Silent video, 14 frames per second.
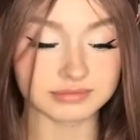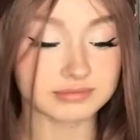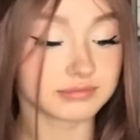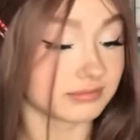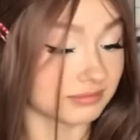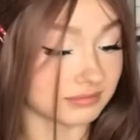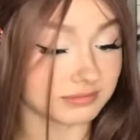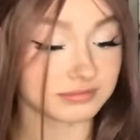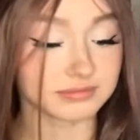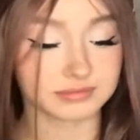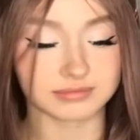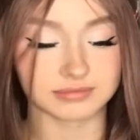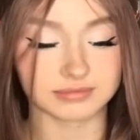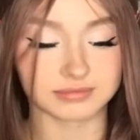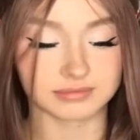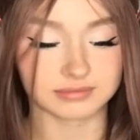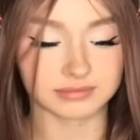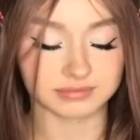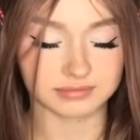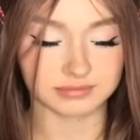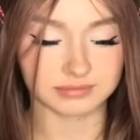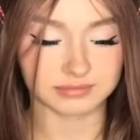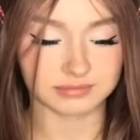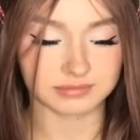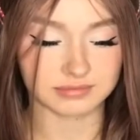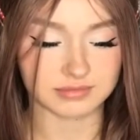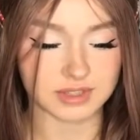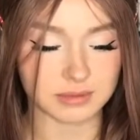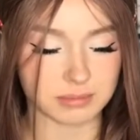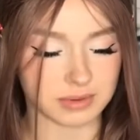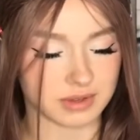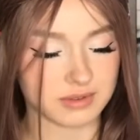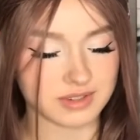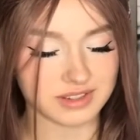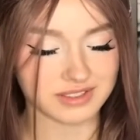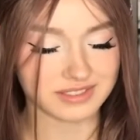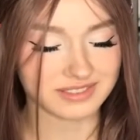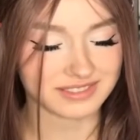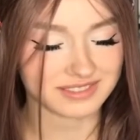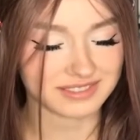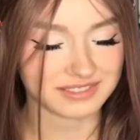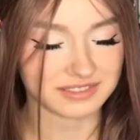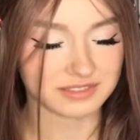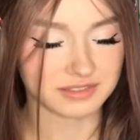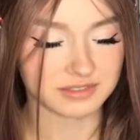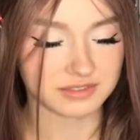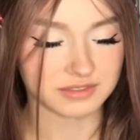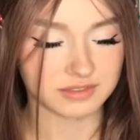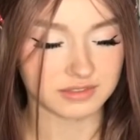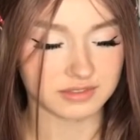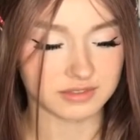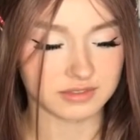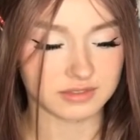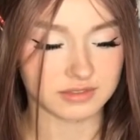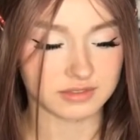Better. A boat? Better. A pool?